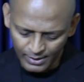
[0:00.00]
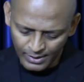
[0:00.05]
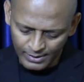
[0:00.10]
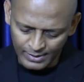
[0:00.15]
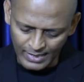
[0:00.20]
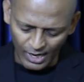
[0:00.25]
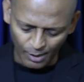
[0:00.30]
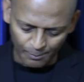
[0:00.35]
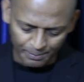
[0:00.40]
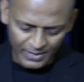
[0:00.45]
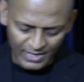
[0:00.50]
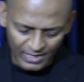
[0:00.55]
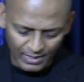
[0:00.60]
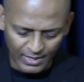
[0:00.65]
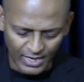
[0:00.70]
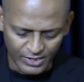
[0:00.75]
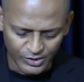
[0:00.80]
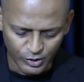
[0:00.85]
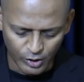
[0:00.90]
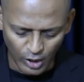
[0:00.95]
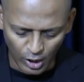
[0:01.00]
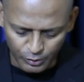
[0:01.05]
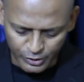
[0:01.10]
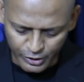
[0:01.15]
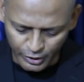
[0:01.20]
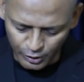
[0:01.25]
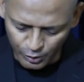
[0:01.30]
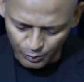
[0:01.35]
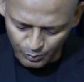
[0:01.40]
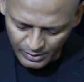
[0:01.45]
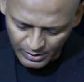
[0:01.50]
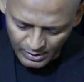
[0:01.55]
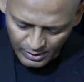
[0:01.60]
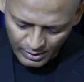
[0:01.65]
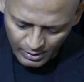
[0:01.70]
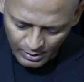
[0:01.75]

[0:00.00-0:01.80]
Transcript: Now, let's go to